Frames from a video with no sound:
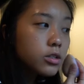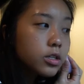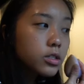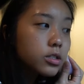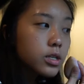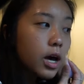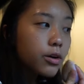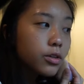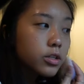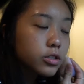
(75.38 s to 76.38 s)
just
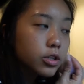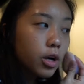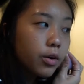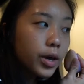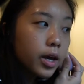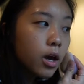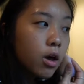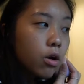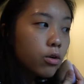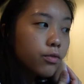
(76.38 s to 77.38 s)
how things are going.
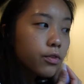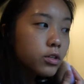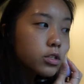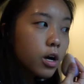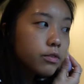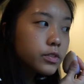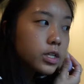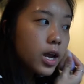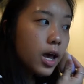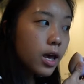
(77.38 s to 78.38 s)
Well, first off,
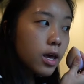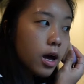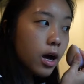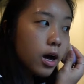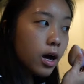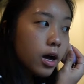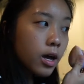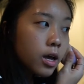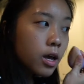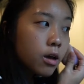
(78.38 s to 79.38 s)
today
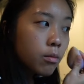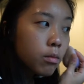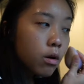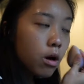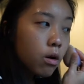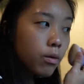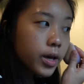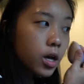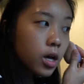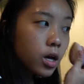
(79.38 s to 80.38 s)
I am
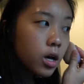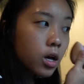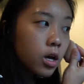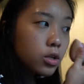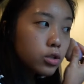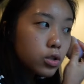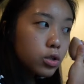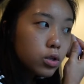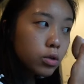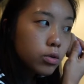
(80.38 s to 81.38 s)
going
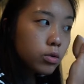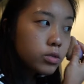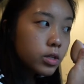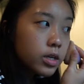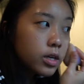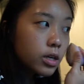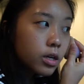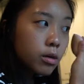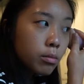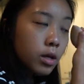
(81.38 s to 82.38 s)
to
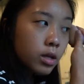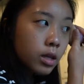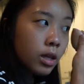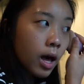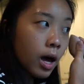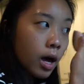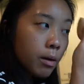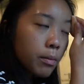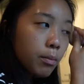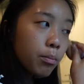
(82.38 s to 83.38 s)
Team
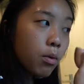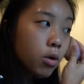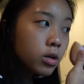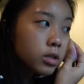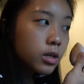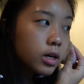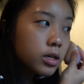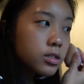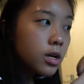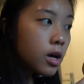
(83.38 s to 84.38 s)
Lab
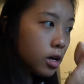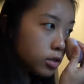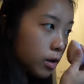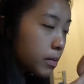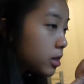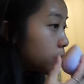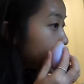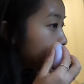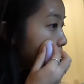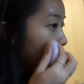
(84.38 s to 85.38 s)
Borderless. So I made the
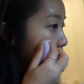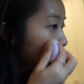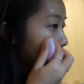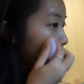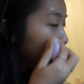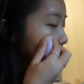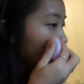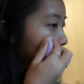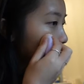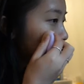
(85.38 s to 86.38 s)
mistake, well,
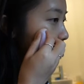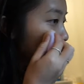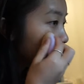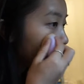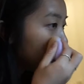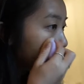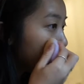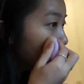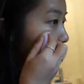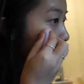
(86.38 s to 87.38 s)
not the mistake,
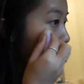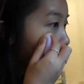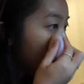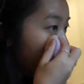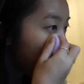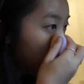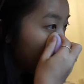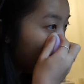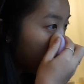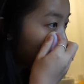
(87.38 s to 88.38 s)
but
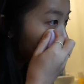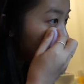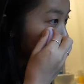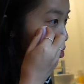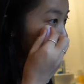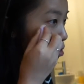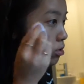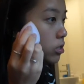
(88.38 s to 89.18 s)
I went to